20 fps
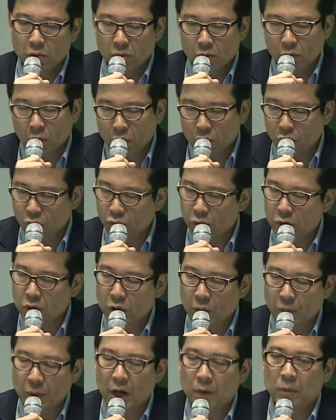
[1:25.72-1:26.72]
not only
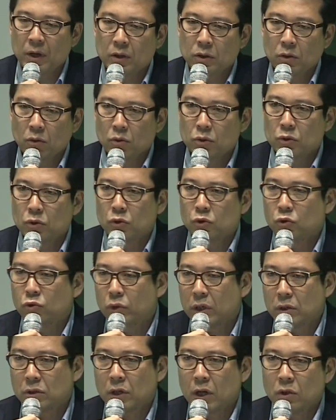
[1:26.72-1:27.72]
Japan but also
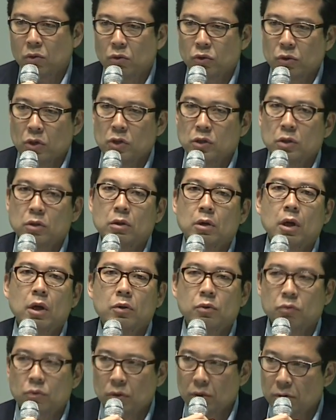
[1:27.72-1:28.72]
US and also Asian
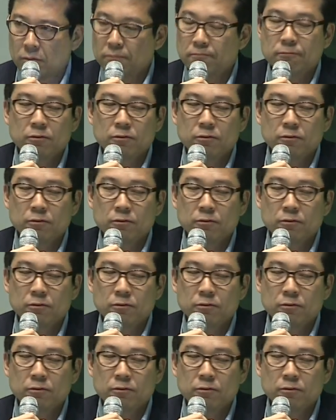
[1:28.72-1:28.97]
countries.